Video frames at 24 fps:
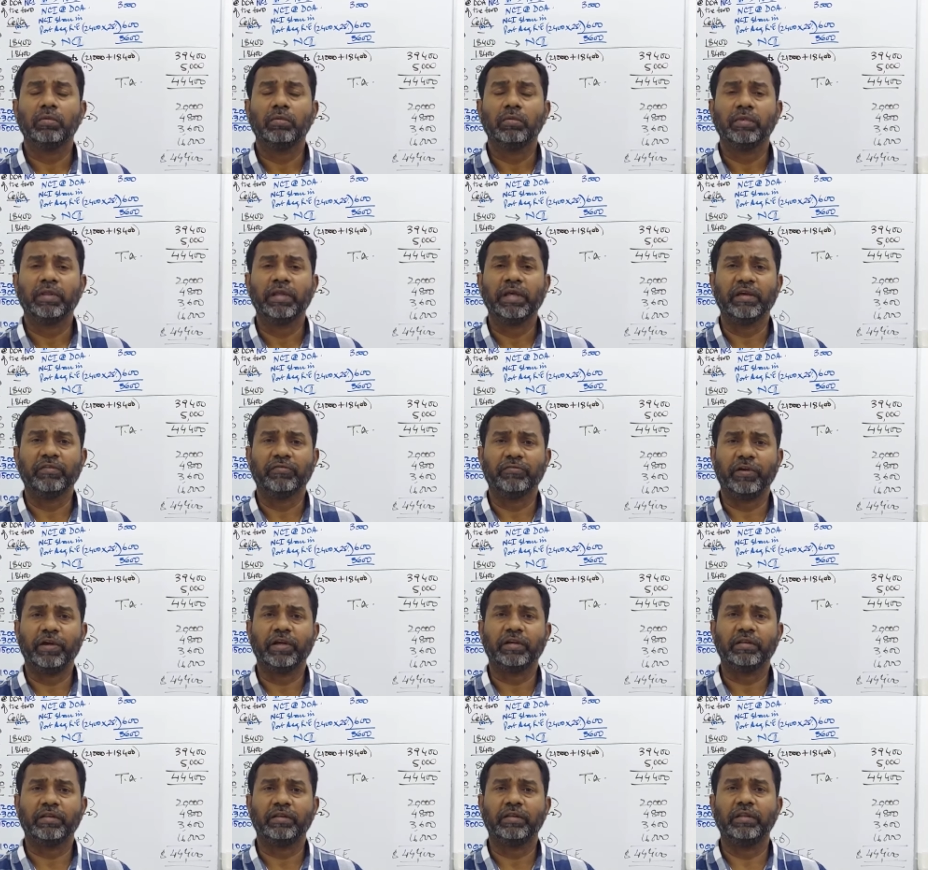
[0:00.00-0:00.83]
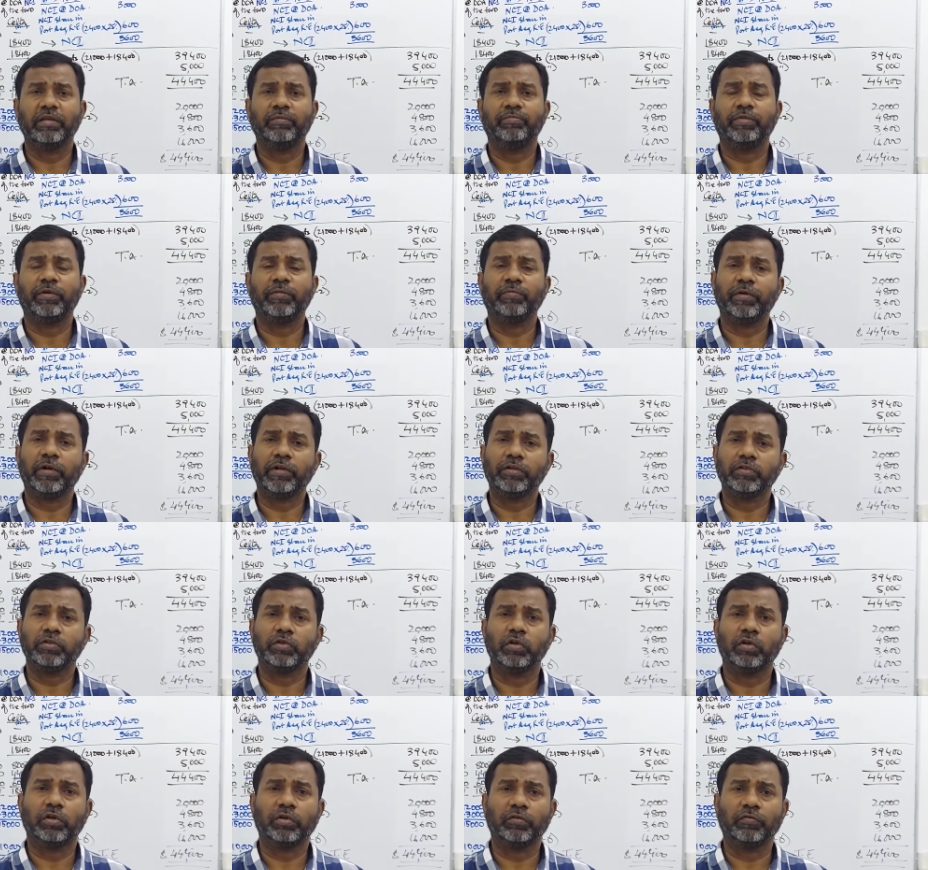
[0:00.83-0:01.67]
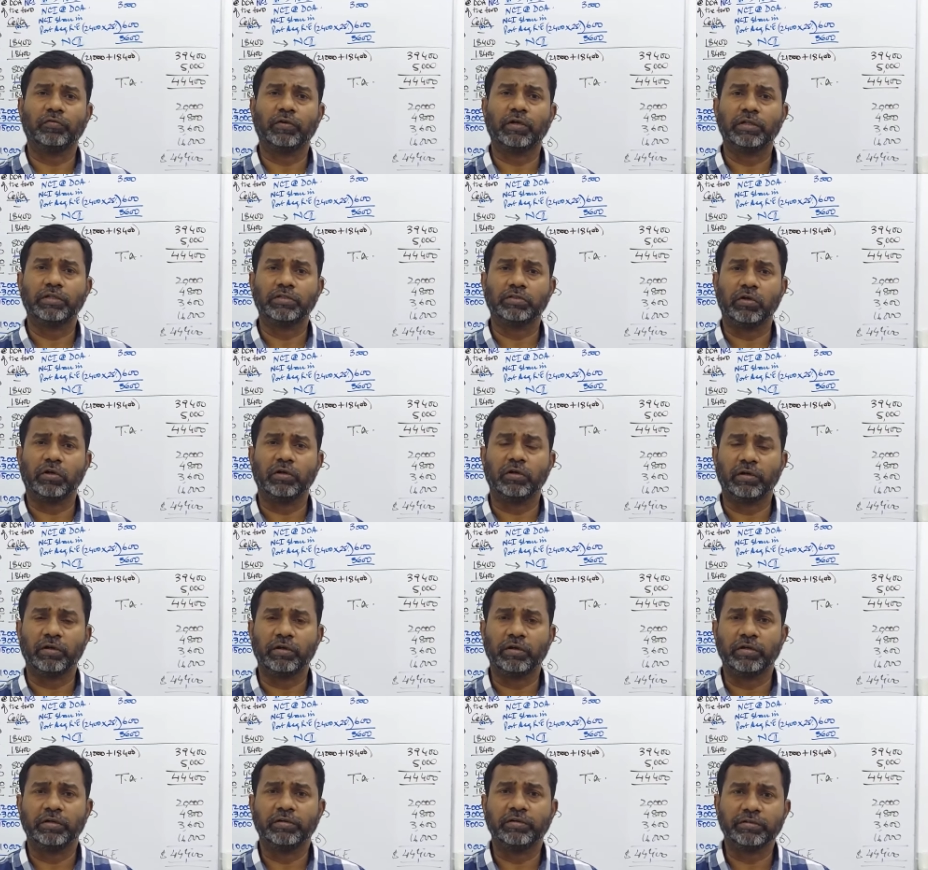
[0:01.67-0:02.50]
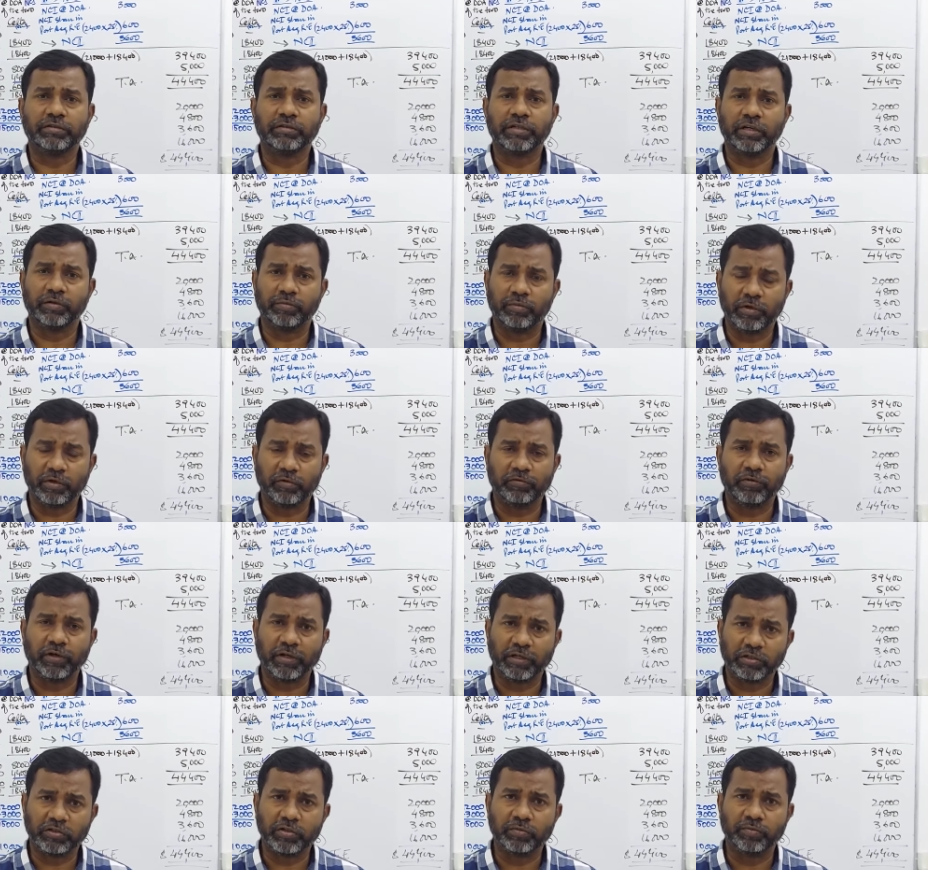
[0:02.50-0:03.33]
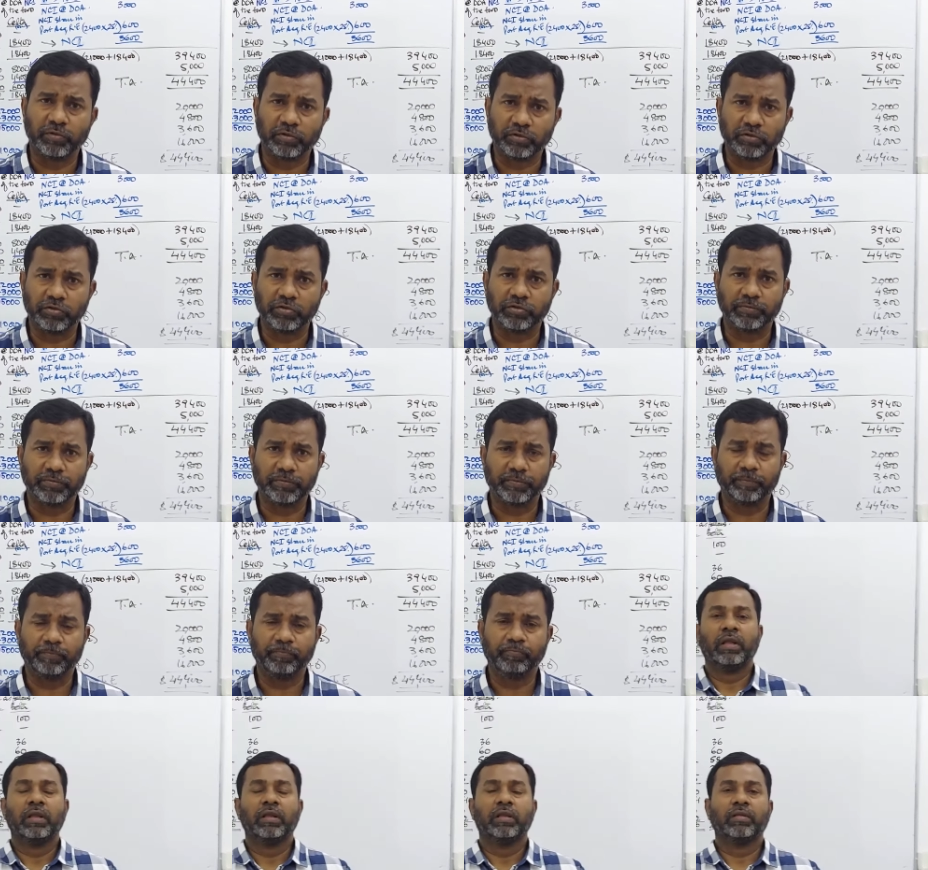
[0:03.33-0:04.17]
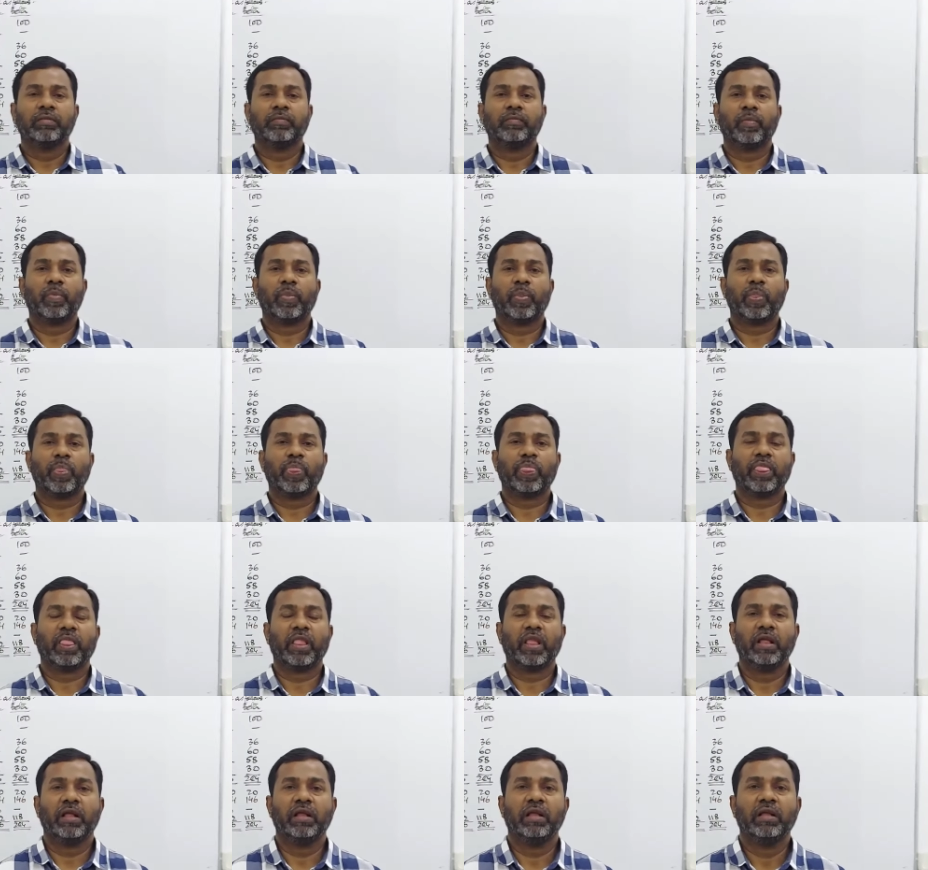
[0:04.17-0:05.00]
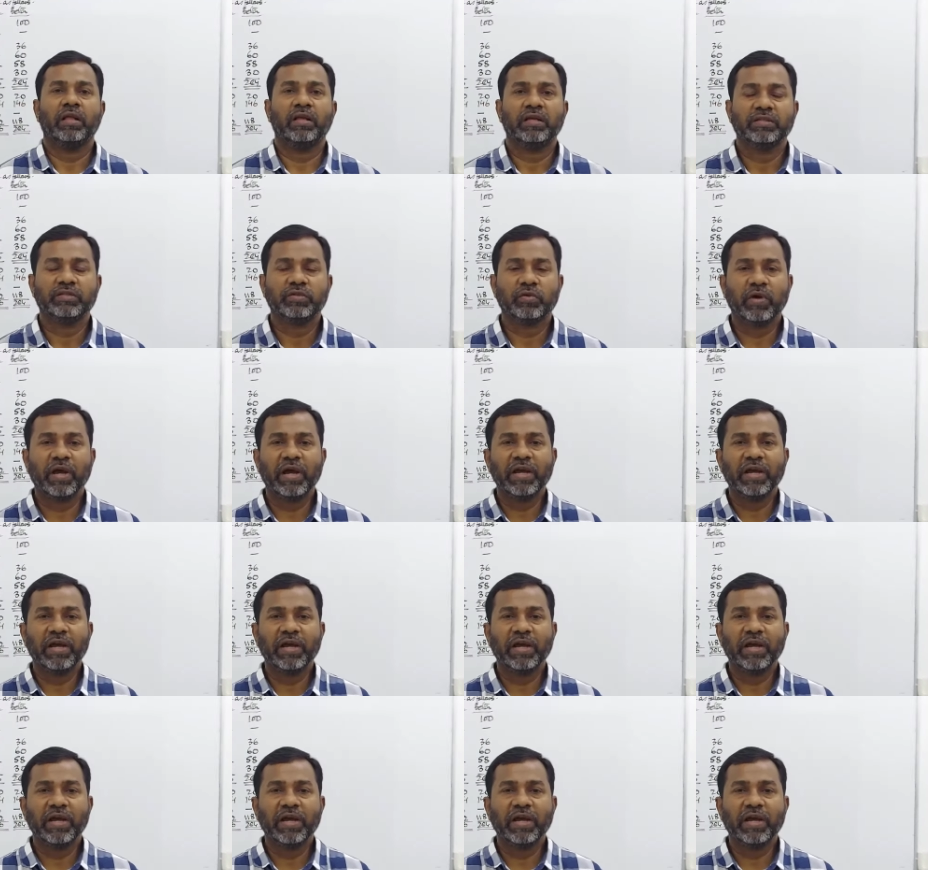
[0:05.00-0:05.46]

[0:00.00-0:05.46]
they affect the preparation of consolidated statement of financial position. So